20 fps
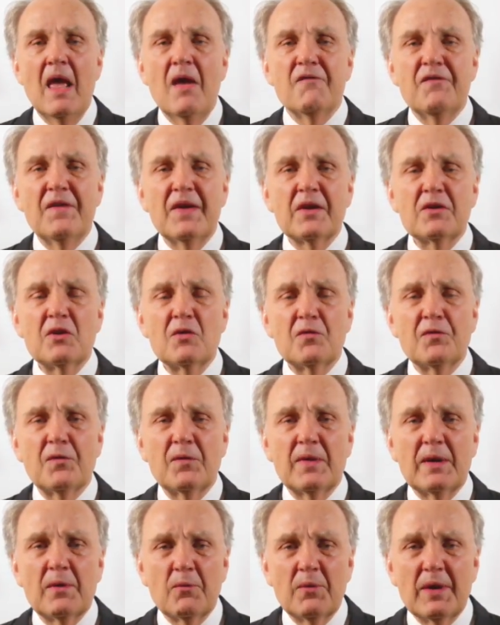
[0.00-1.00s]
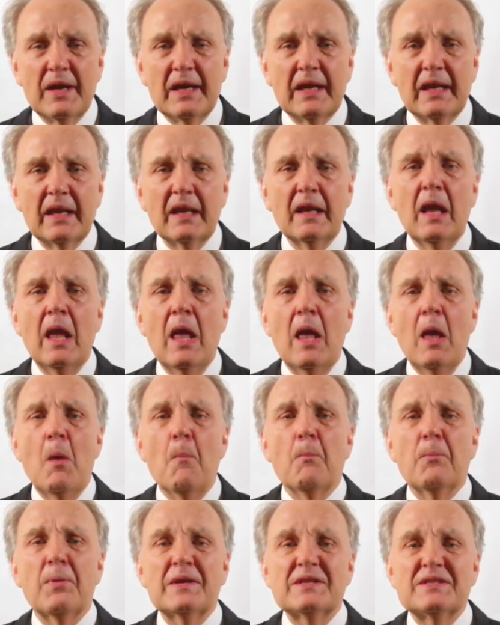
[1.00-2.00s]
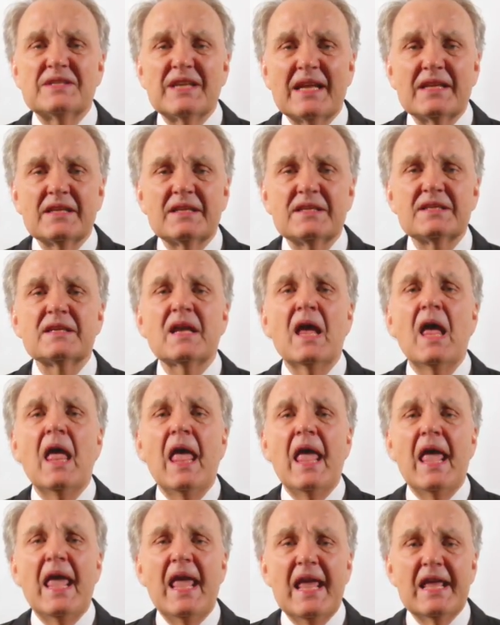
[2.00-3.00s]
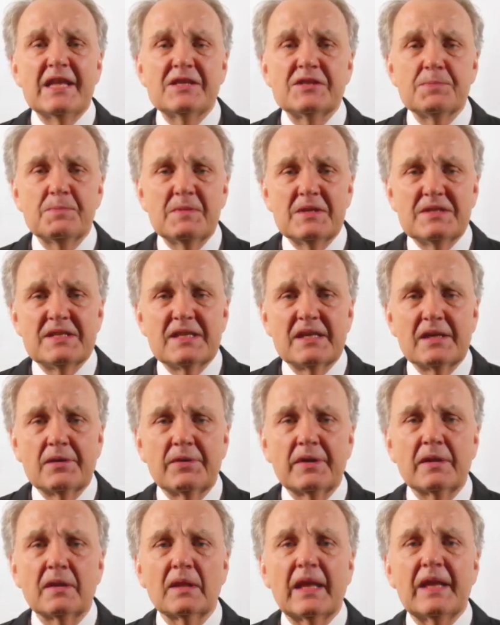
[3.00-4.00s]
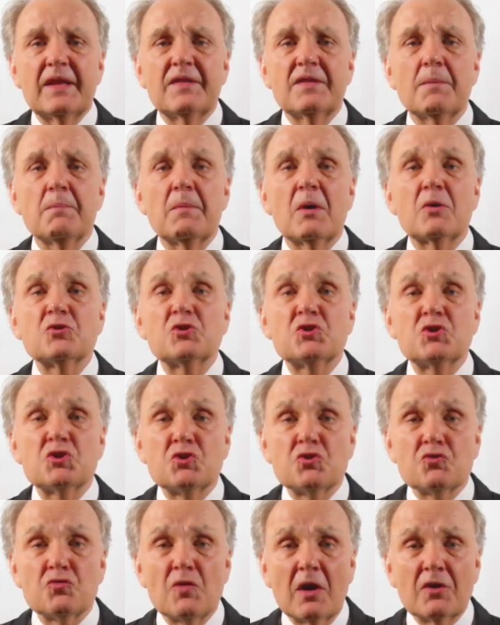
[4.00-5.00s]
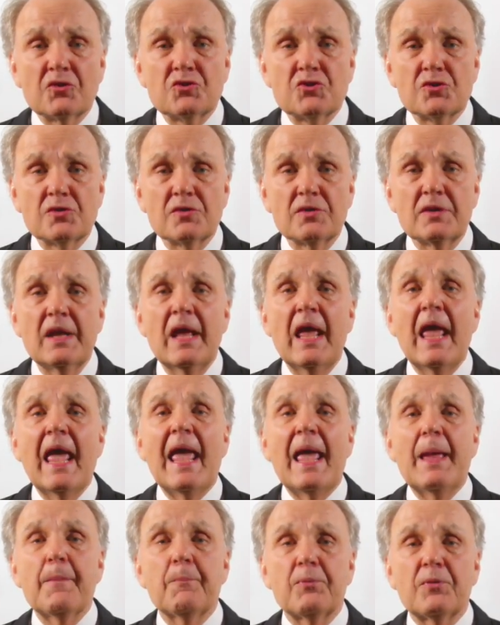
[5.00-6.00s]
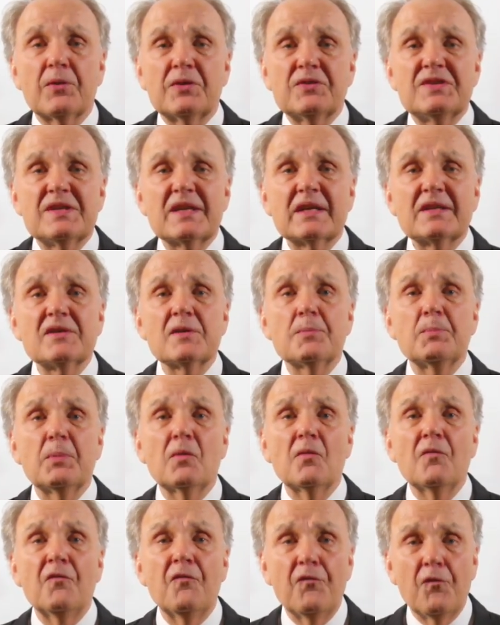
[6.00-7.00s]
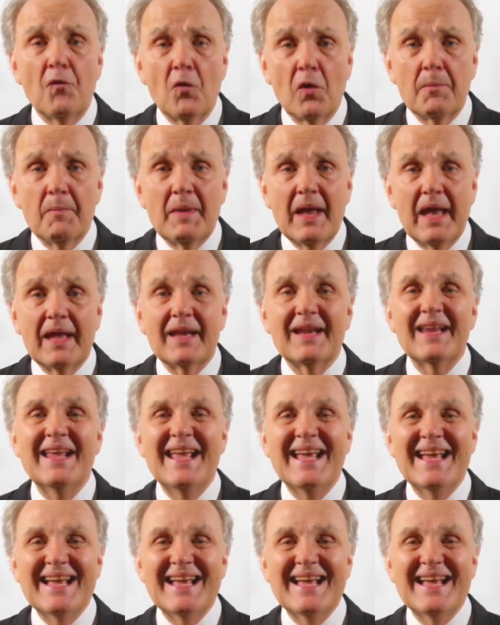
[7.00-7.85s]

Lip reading: Failure Free Reading presents its material in the most structured and predictable format,